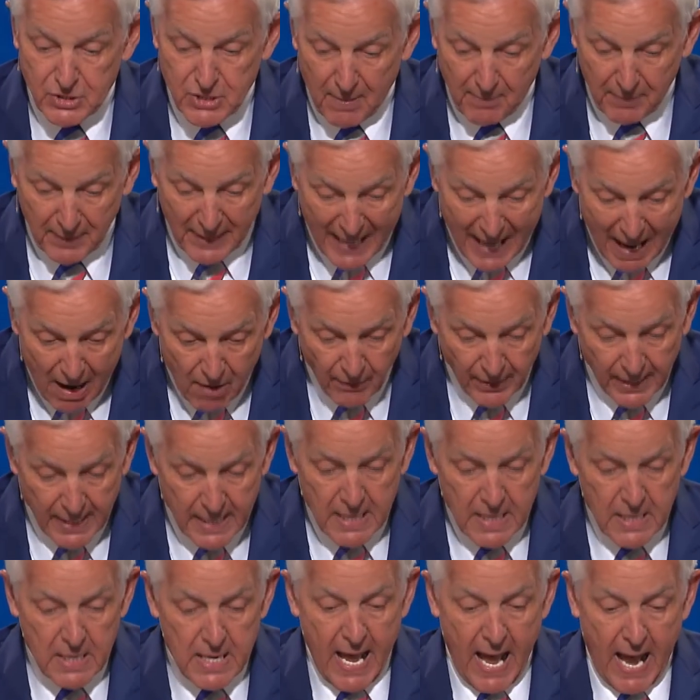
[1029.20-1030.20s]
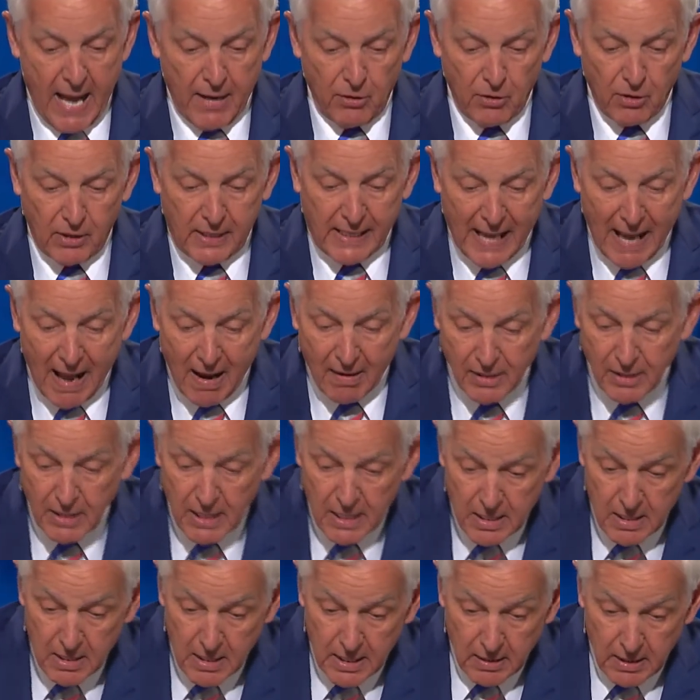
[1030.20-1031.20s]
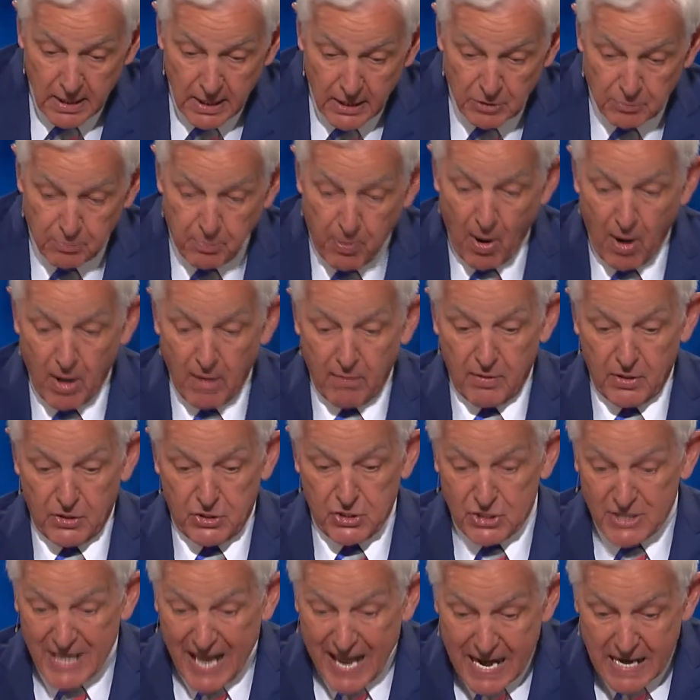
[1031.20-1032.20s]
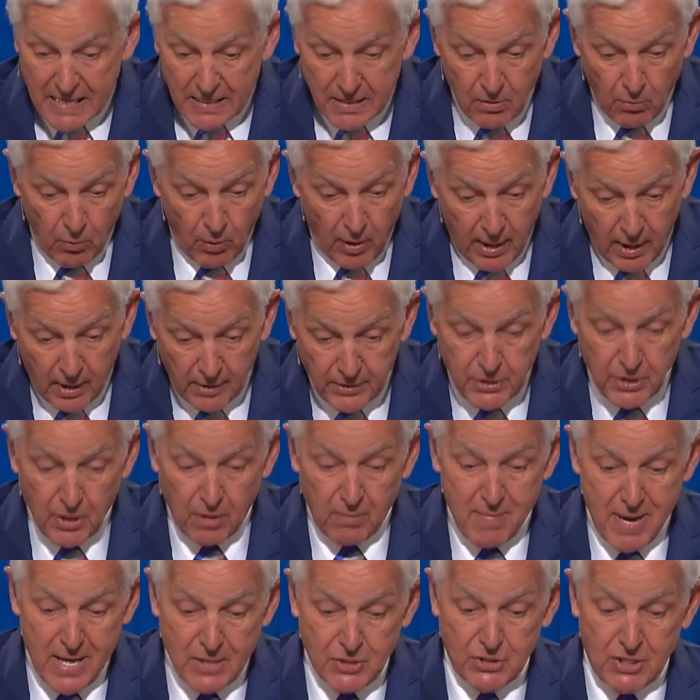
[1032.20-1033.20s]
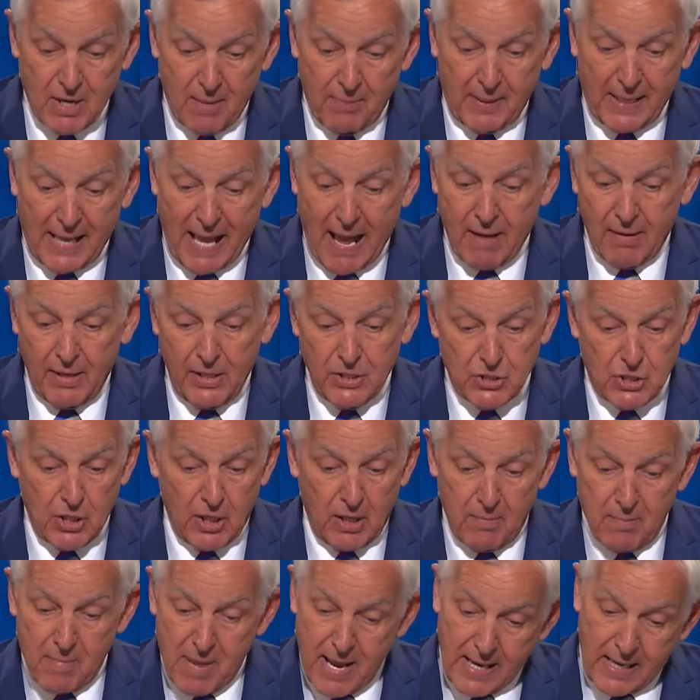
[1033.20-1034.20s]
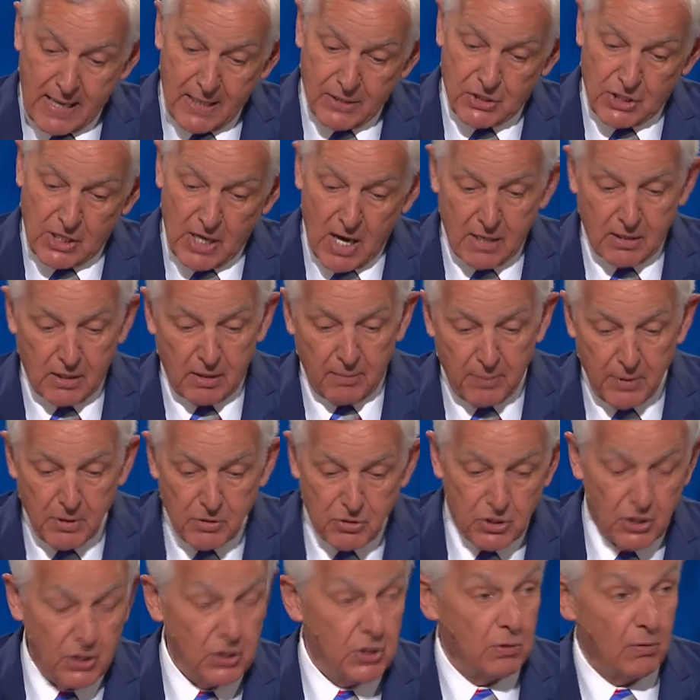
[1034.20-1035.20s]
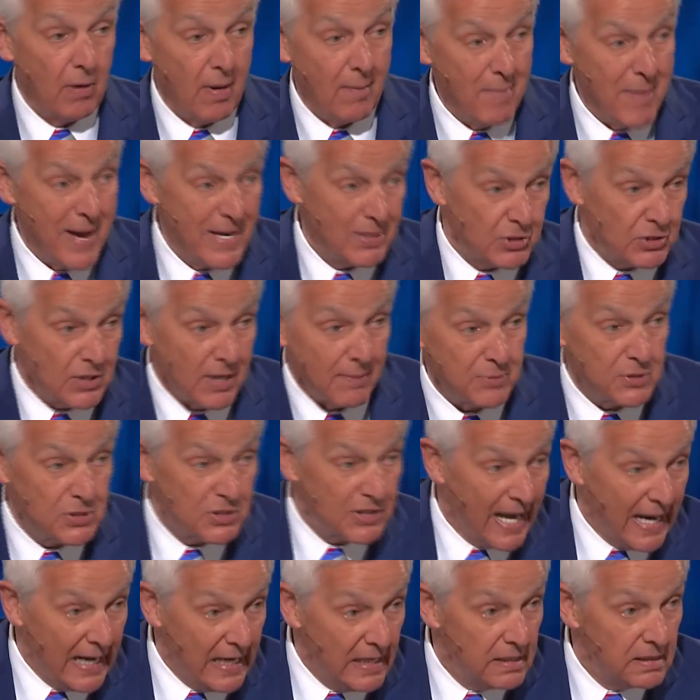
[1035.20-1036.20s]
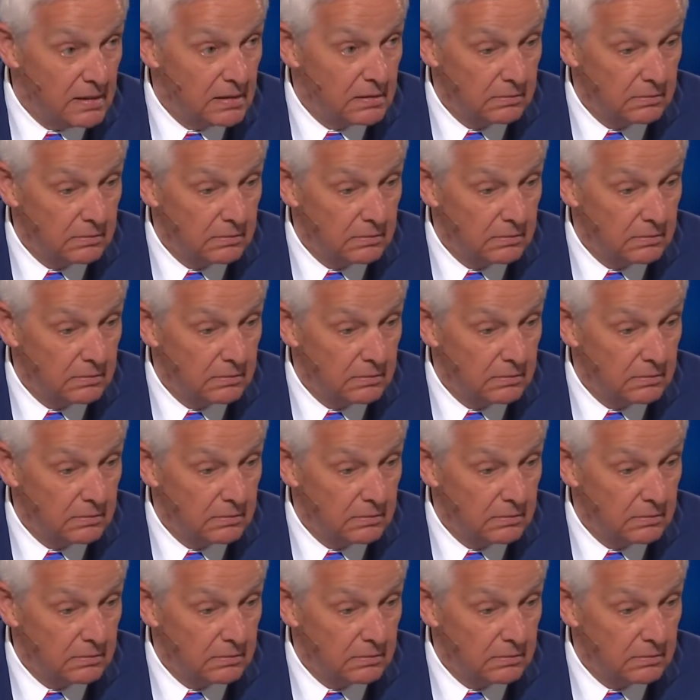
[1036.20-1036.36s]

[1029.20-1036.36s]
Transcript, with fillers: up county, and your county is part of the state, well, your messed up county is going to make its contribution to a messed up state.